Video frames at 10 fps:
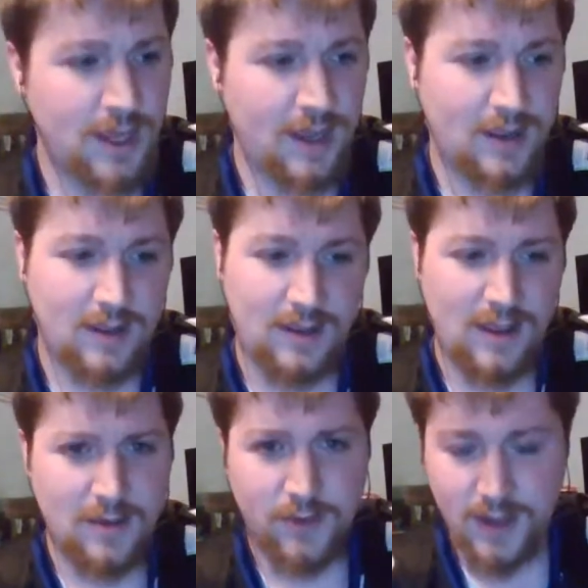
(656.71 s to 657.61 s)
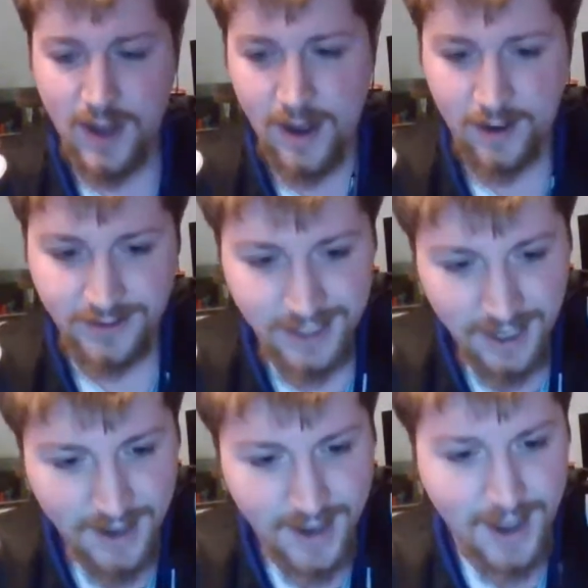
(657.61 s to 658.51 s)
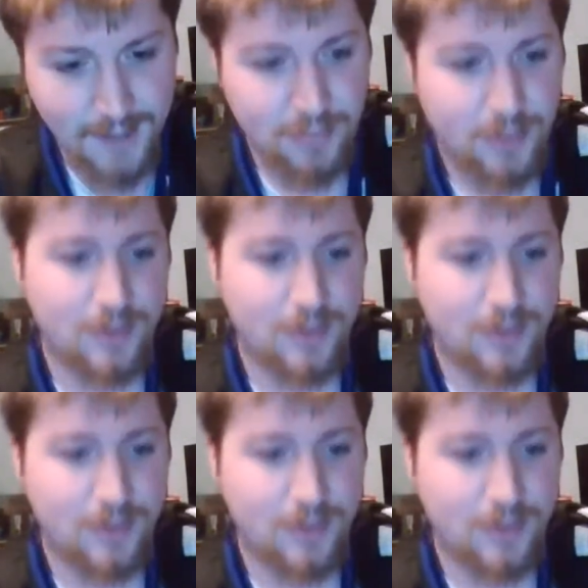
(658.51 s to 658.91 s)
Like, he even got on top.